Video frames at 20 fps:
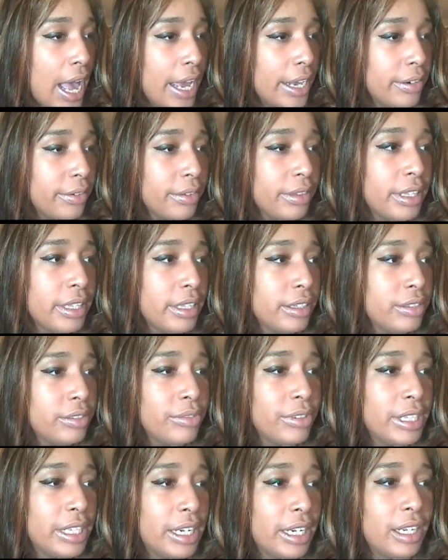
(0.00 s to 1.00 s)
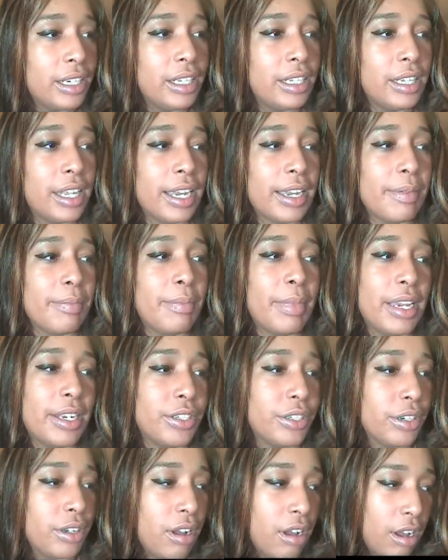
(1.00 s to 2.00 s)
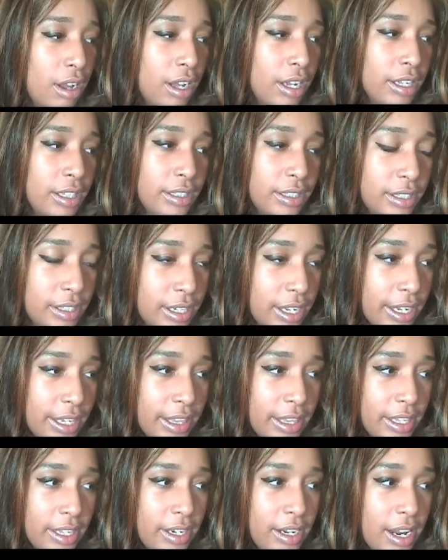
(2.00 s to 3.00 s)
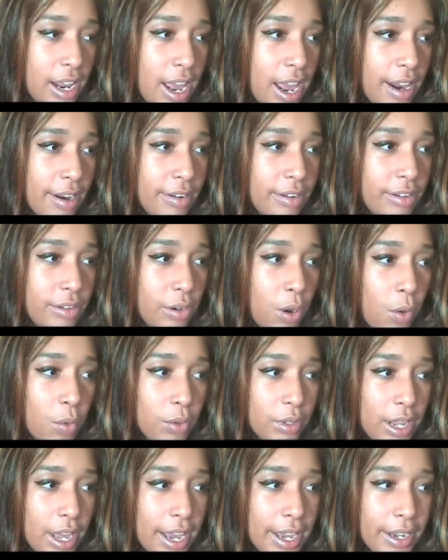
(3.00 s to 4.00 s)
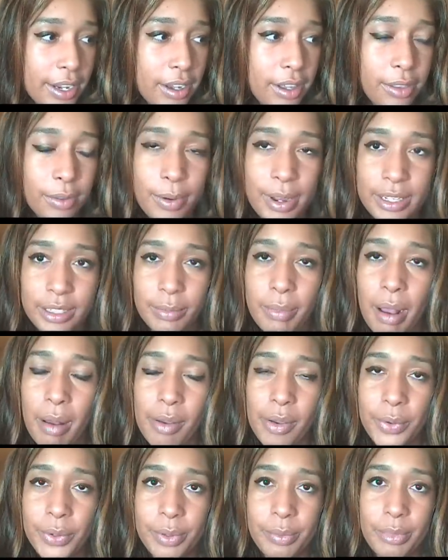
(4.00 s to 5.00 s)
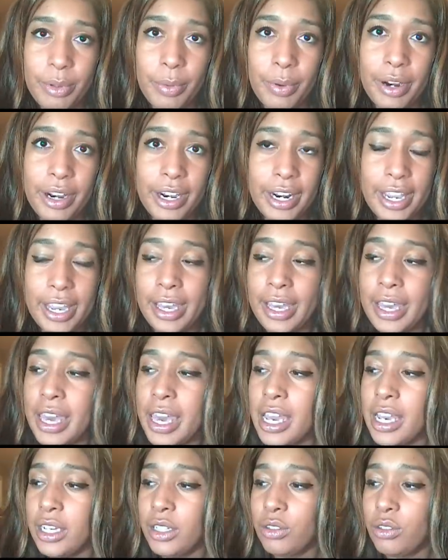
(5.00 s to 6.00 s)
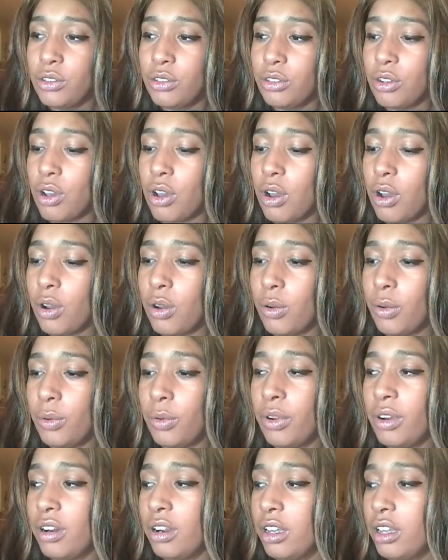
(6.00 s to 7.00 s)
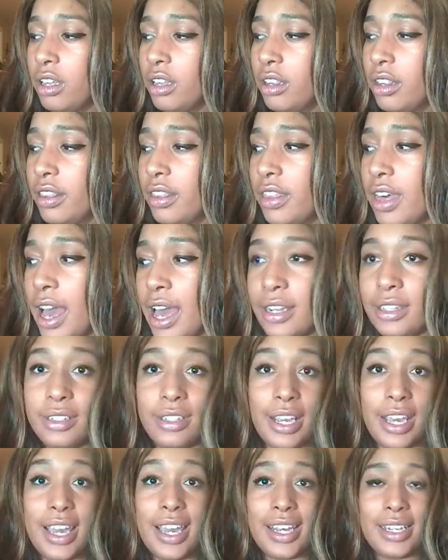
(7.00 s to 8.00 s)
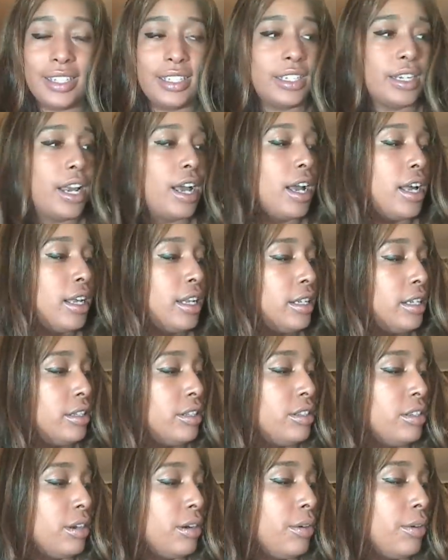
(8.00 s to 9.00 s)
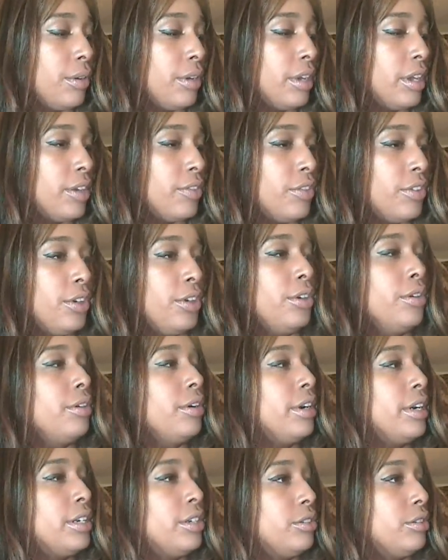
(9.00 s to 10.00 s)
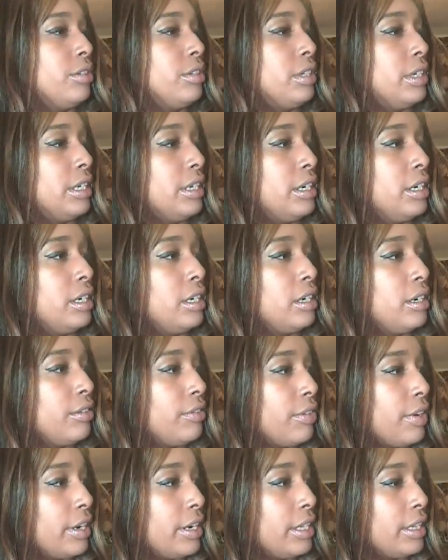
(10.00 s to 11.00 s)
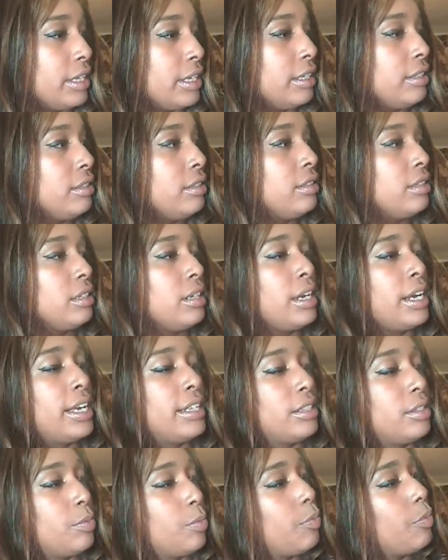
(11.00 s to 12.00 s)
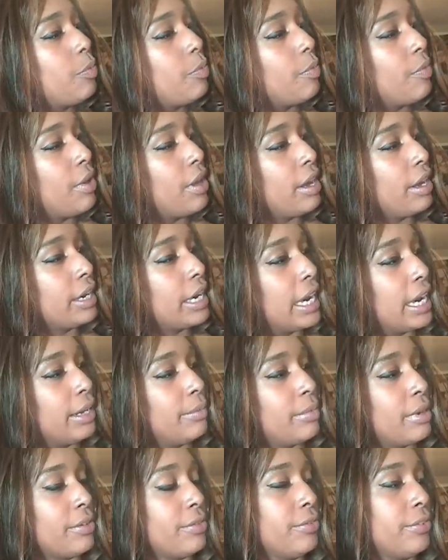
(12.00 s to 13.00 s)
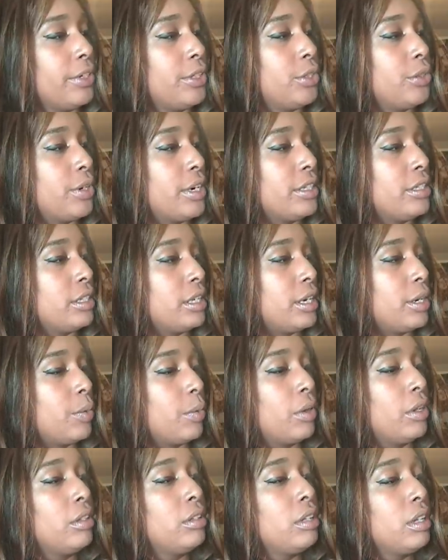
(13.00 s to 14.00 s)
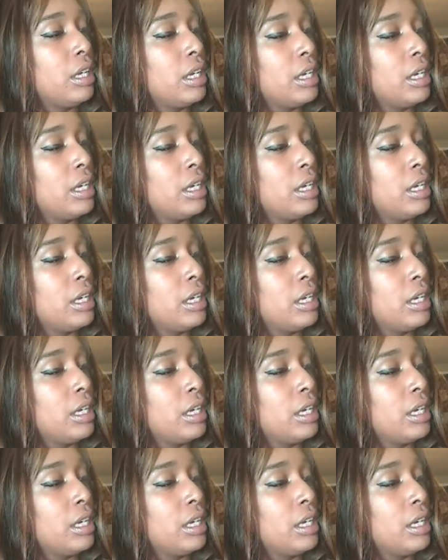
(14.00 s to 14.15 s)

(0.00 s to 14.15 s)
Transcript: don't think there's really any like major cons like that I don't like, otherwise I probably wouldn't be wearing it. So that's it. So if you are interested in finding this, it's again by Freetress Equal.